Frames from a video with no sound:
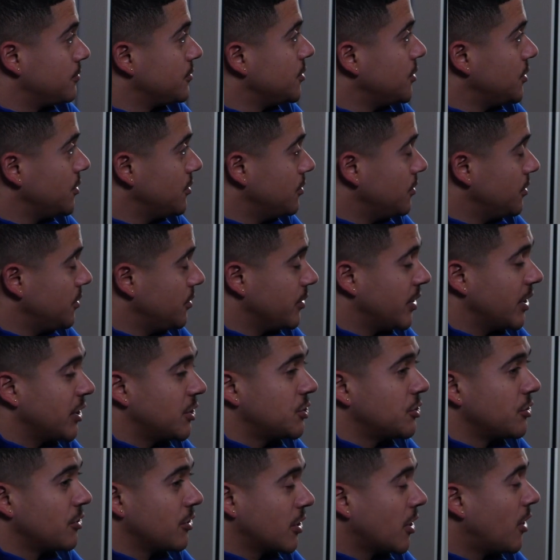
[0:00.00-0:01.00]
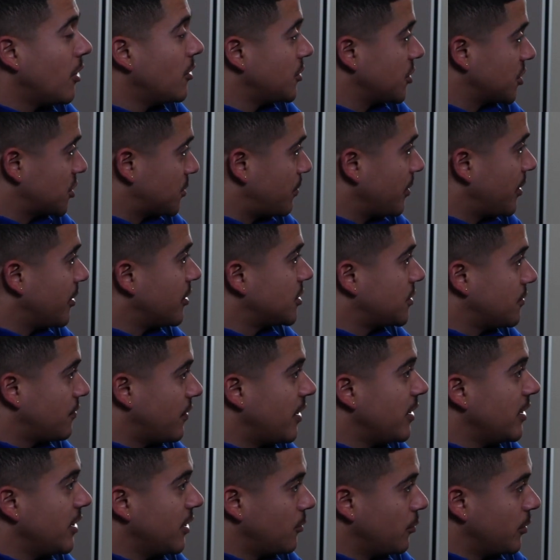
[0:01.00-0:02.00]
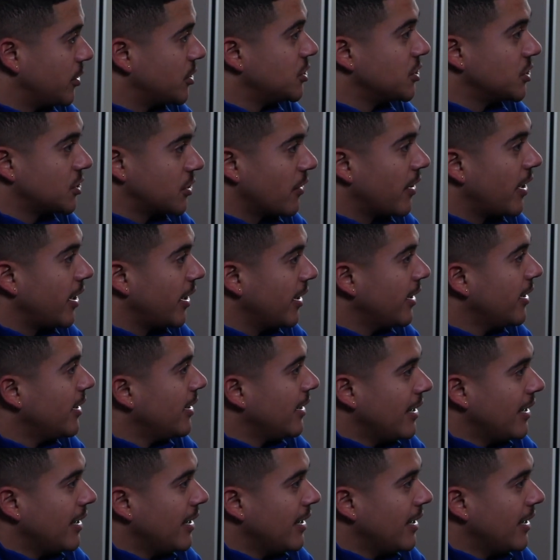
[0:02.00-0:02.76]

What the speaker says: you get your college experience funded, which is great.